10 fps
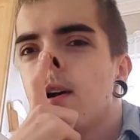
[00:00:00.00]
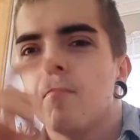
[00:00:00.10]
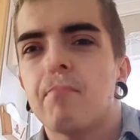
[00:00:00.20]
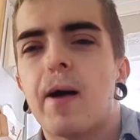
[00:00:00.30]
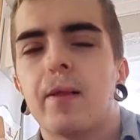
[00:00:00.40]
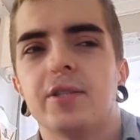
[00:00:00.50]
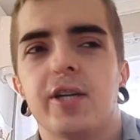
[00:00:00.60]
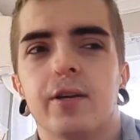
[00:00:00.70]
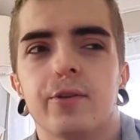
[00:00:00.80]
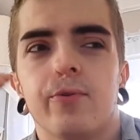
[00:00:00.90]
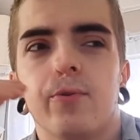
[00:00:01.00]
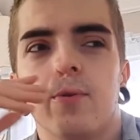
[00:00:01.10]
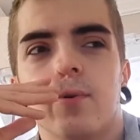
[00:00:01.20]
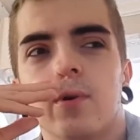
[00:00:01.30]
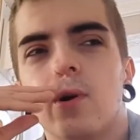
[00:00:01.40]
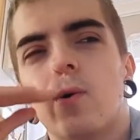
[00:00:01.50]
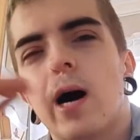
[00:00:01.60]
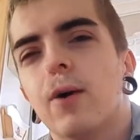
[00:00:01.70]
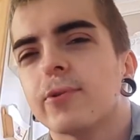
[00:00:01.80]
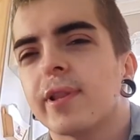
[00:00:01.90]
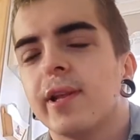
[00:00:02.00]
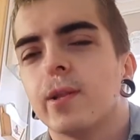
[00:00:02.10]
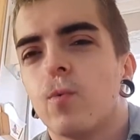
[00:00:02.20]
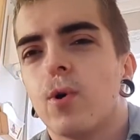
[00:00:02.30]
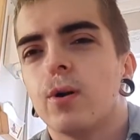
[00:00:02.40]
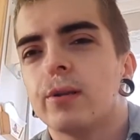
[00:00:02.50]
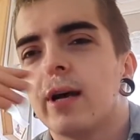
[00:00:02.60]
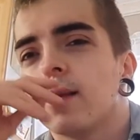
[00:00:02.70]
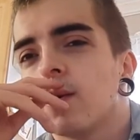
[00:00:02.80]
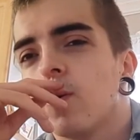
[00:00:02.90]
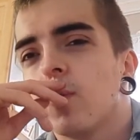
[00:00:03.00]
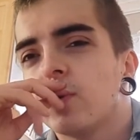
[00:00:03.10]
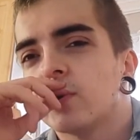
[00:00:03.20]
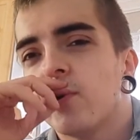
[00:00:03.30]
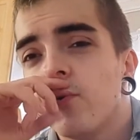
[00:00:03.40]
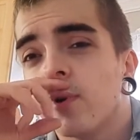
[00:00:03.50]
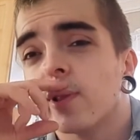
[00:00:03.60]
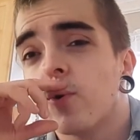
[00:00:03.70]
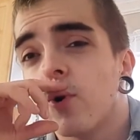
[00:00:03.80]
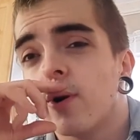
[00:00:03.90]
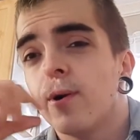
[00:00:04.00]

Managing to go out in the world and go to the store.